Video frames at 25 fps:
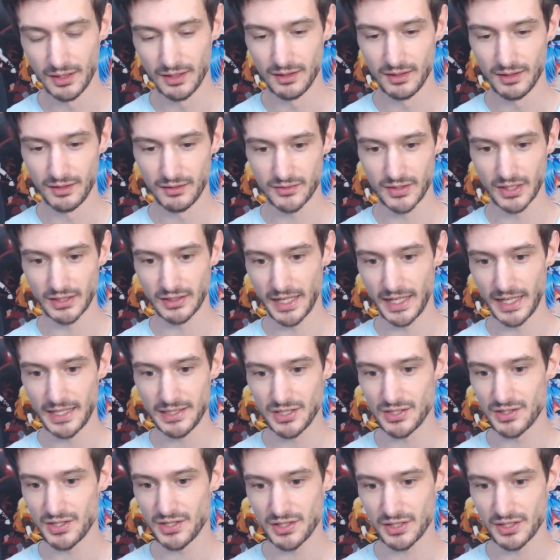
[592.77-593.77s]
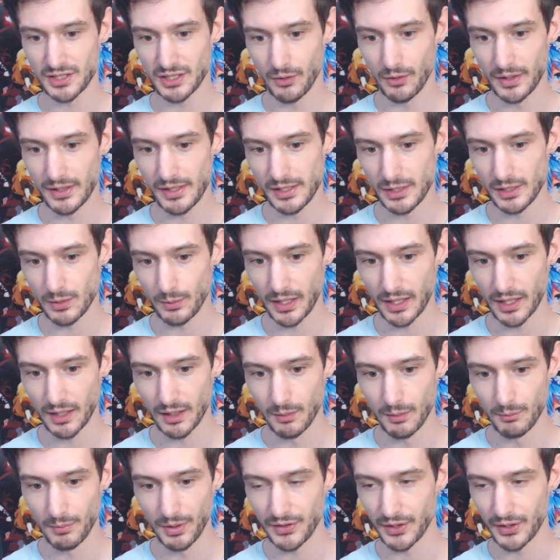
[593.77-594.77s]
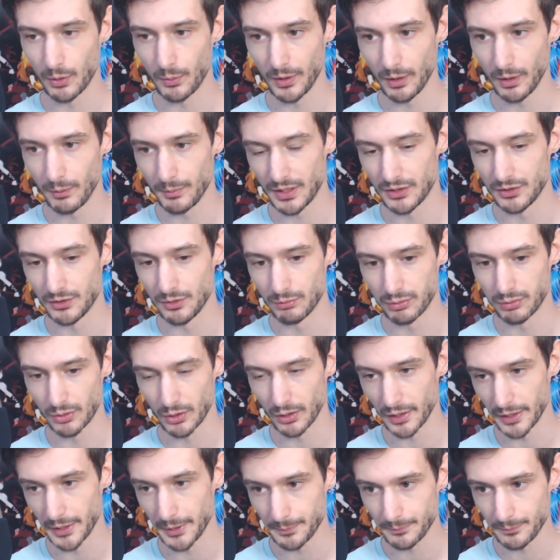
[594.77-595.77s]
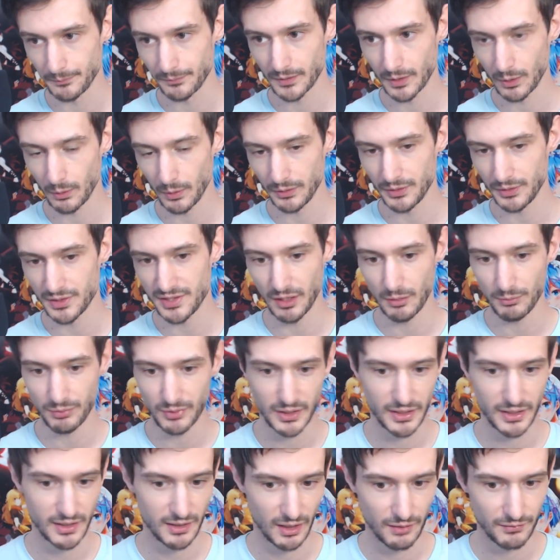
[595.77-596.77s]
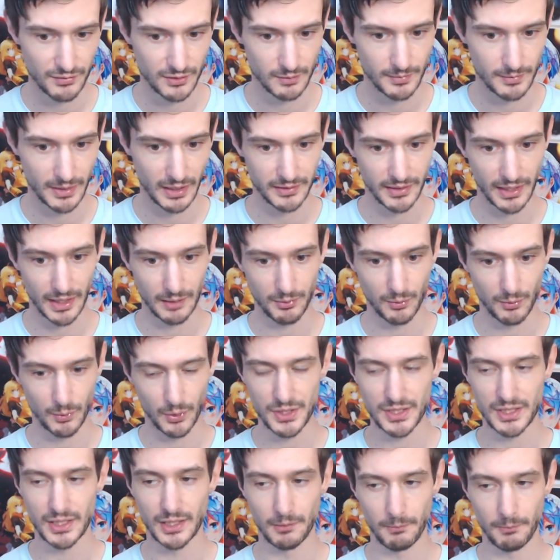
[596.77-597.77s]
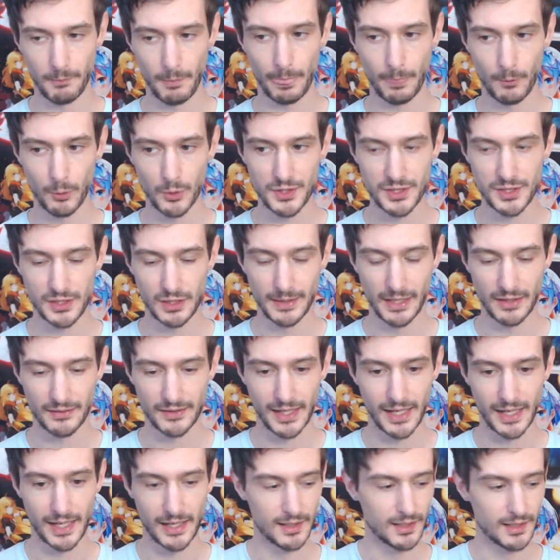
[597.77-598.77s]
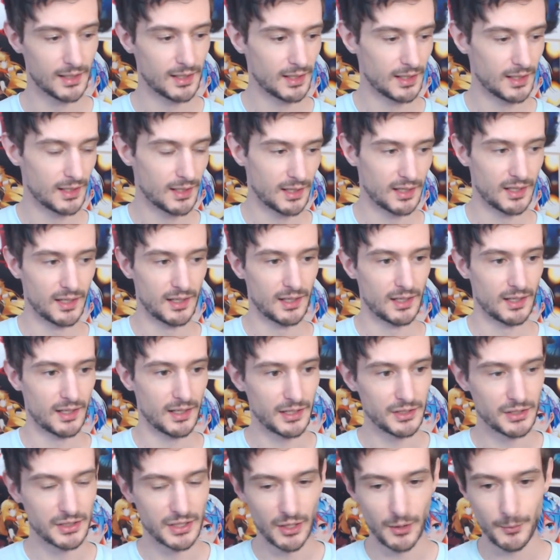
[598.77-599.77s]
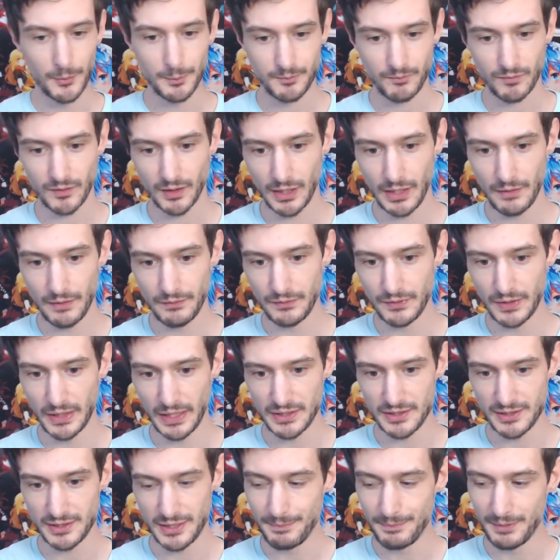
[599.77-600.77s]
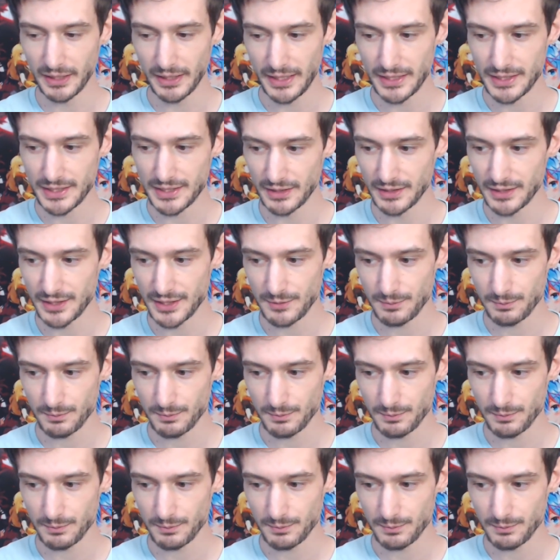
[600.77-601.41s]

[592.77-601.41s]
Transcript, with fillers: The license isn't going anywhere, but there will be a new Broly. Well, you sound pretty confident about that, but we'll see. We'll see about that. And you know, even if you guys keep the license,